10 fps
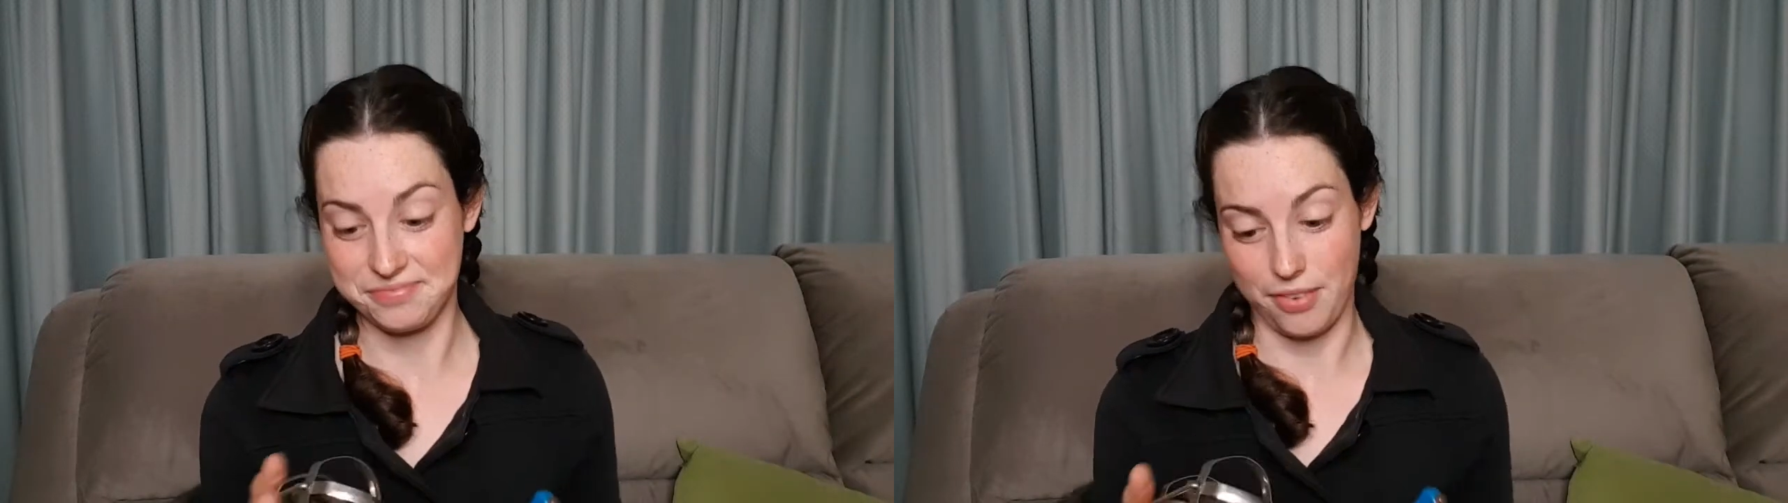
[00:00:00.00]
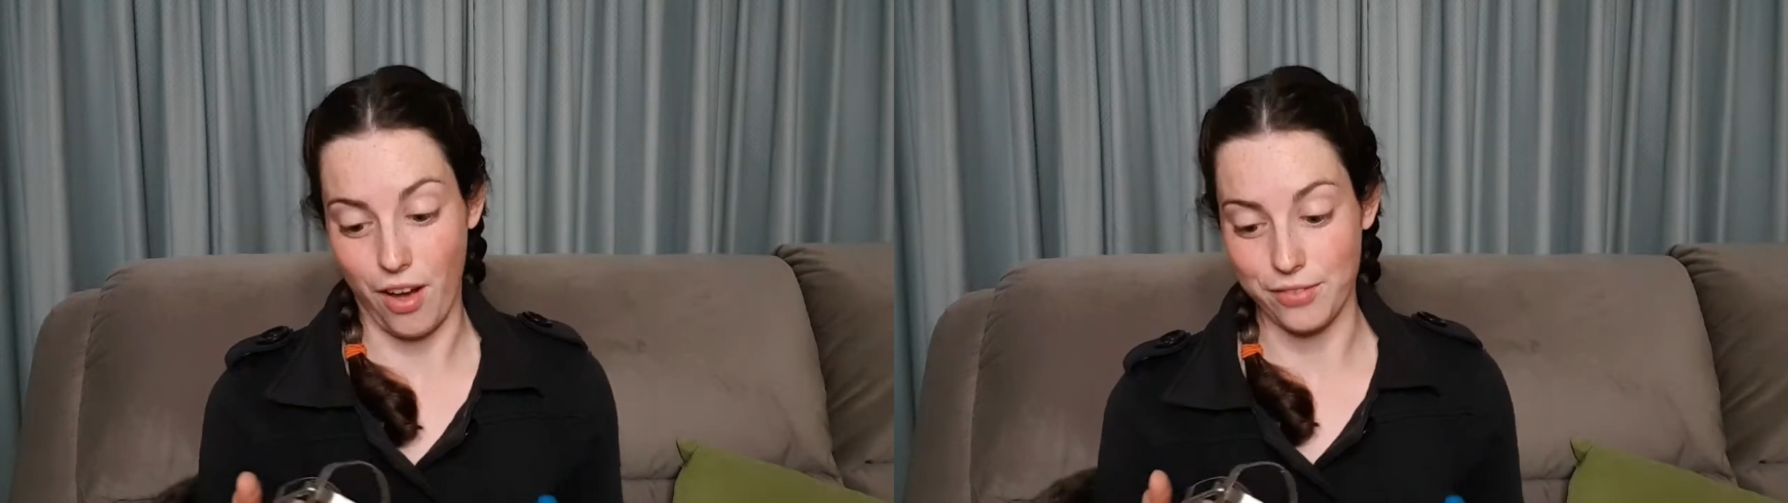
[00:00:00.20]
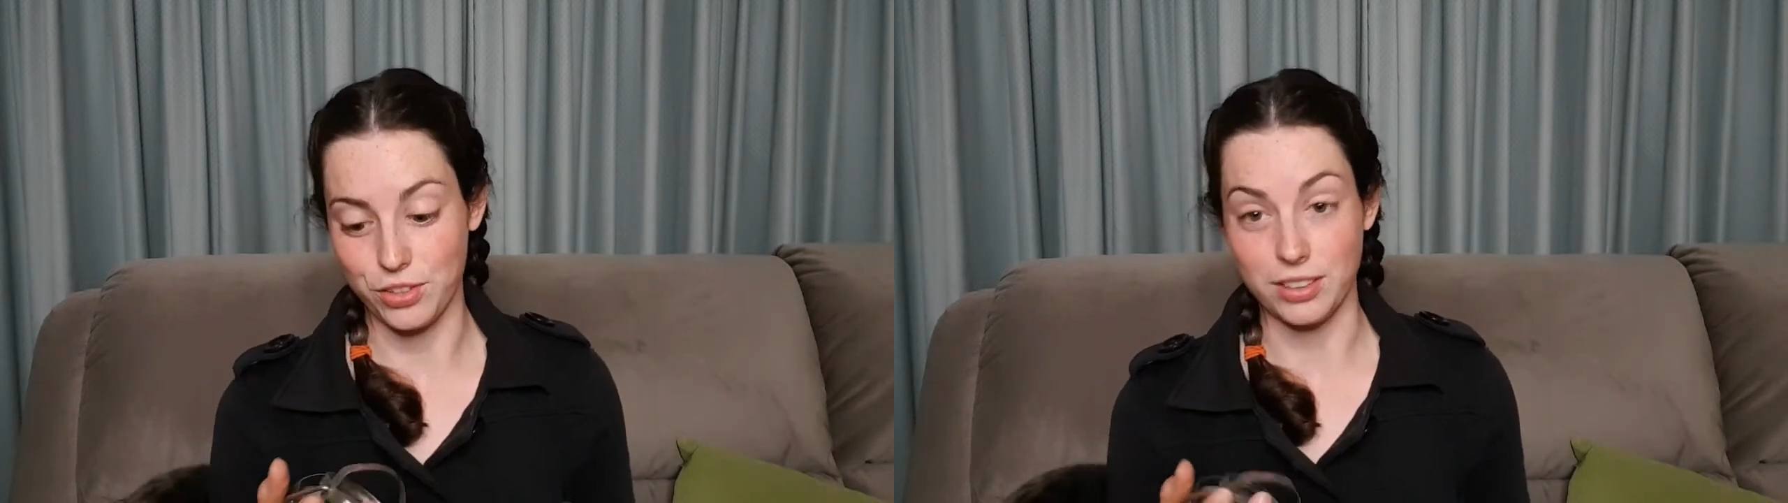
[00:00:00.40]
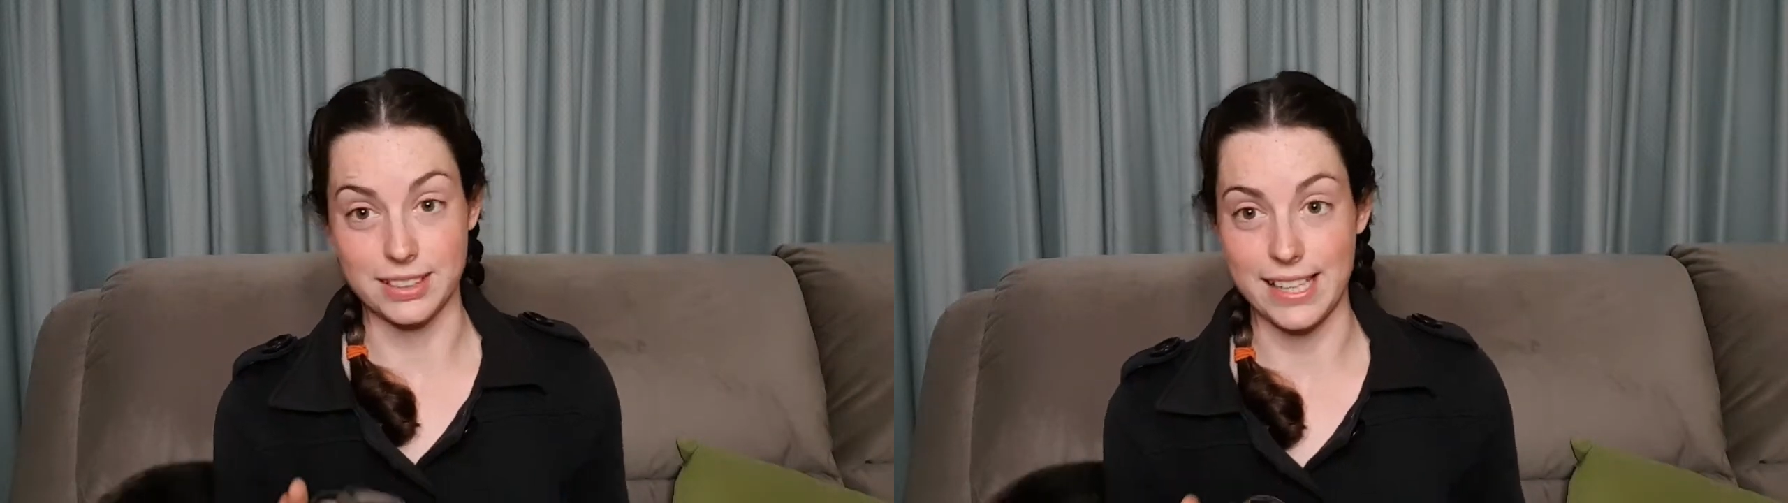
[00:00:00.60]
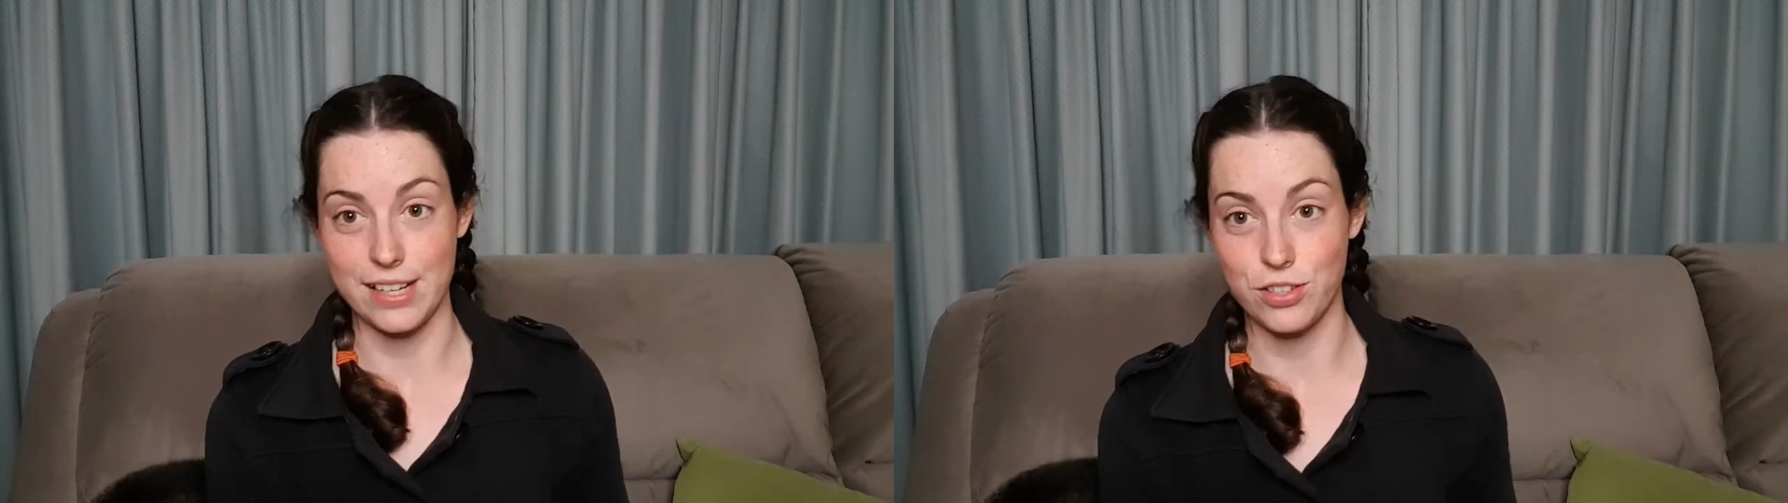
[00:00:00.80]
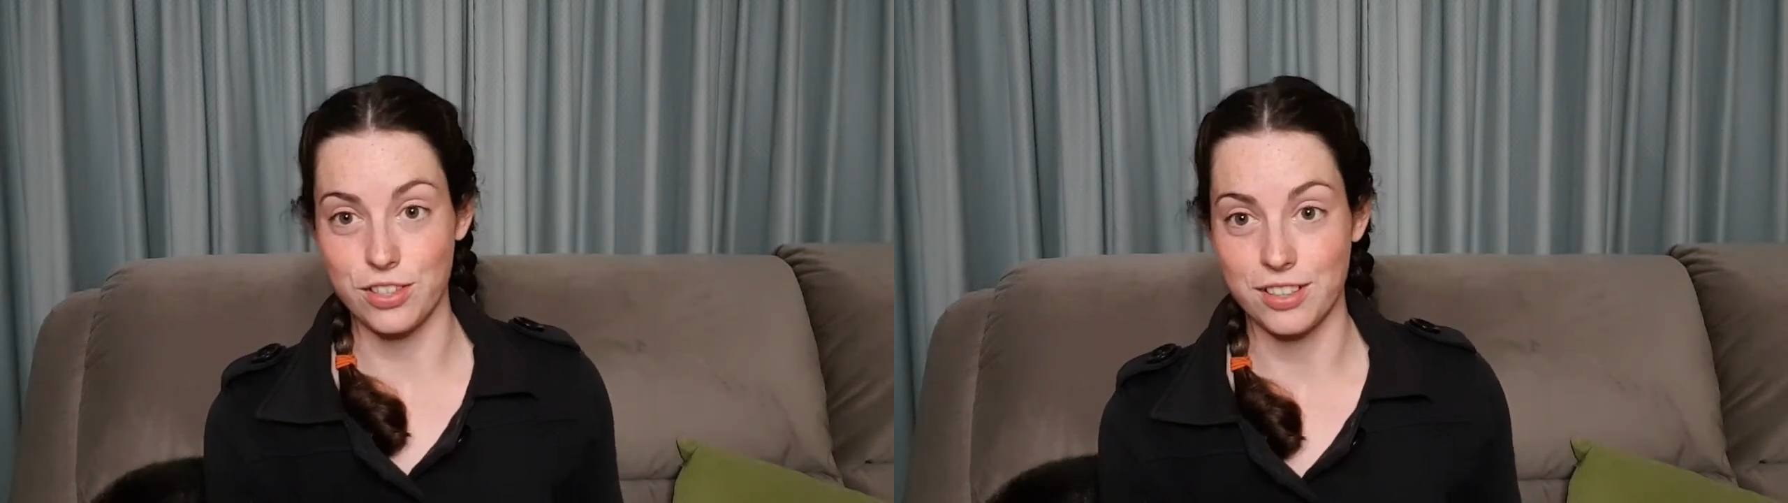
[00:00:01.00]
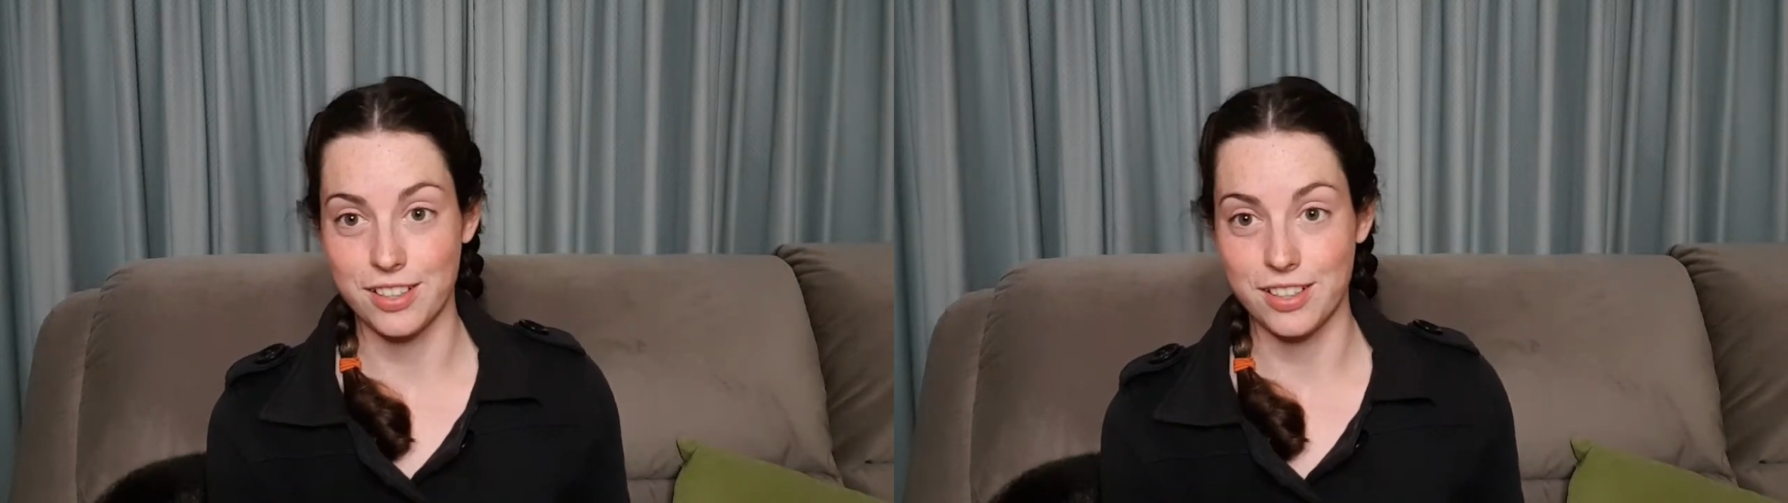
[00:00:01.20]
$5 each,